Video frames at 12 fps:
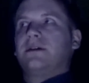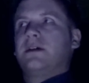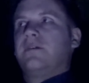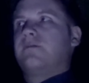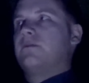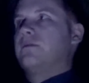
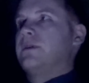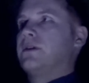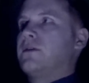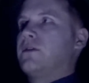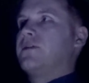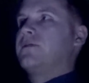After all, we
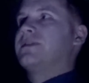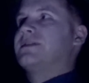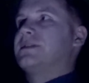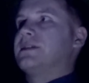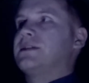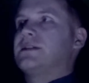could not have
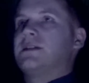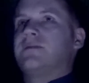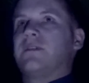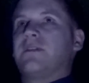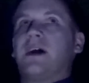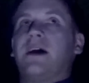existed
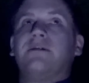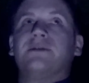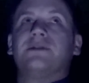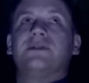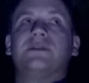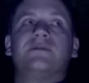for
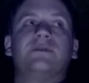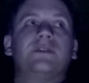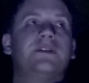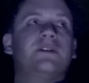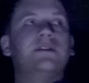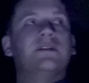thousands of
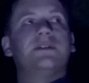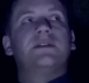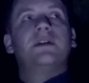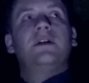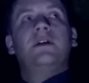years